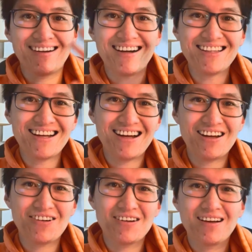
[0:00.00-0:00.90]

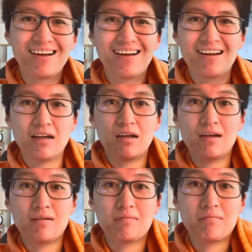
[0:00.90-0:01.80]
Hello,
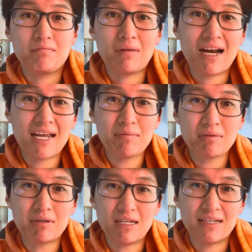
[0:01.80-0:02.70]
my name's
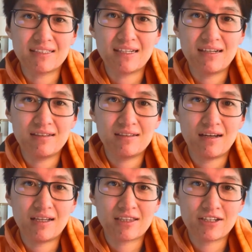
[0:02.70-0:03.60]
Melissa,
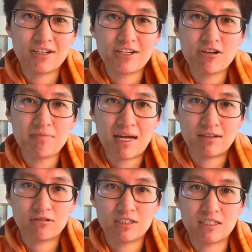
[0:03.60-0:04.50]
a third-year
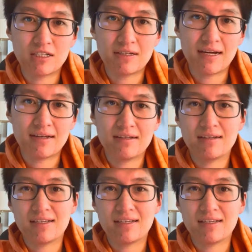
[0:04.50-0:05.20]
medical student,